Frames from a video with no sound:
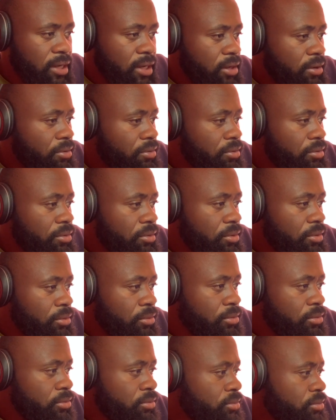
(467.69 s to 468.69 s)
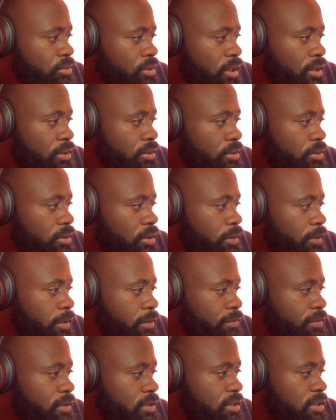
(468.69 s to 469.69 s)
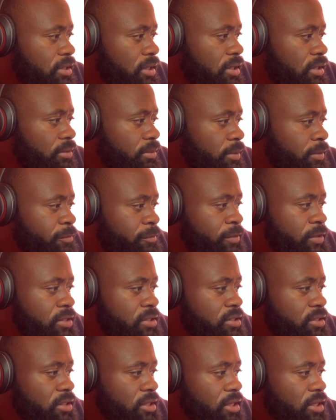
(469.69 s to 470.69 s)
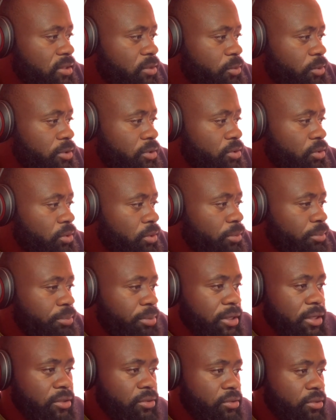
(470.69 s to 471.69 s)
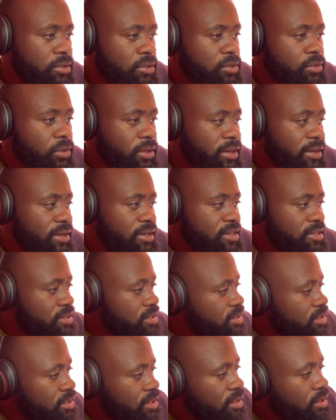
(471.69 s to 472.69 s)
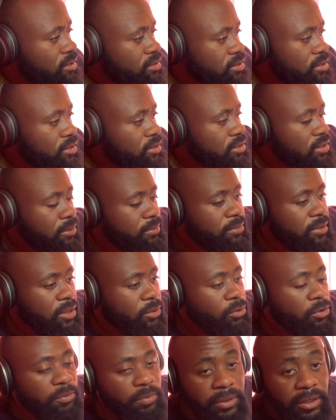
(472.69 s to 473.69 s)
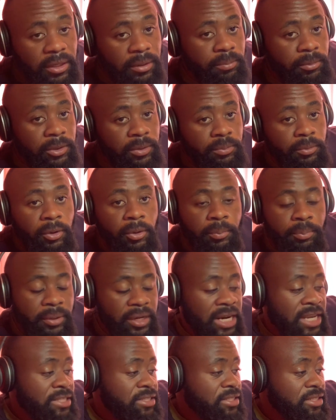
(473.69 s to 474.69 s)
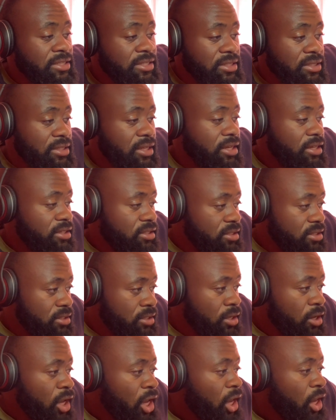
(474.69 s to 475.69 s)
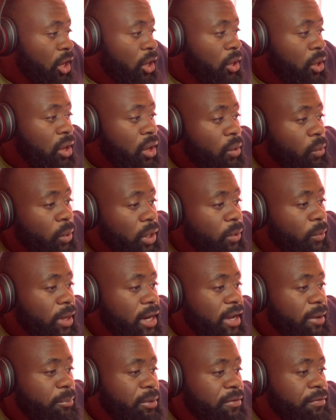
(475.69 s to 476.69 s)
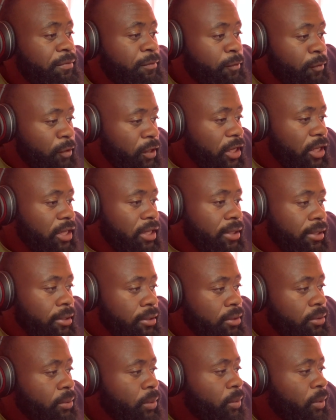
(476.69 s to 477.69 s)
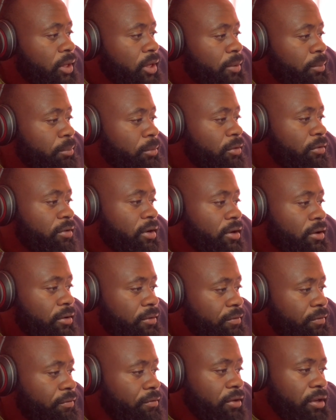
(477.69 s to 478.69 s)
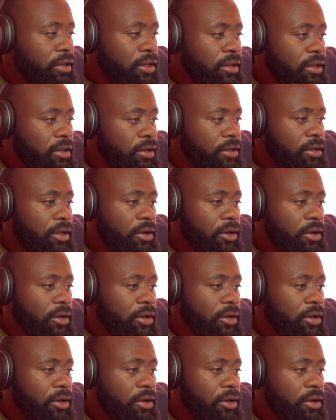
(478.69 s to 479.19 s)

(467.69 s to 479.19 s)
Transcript: I don't know if these chickens went to complain to this organization and tell them that we've been oppressed in these cages. We wanna be free. We wanna move around free.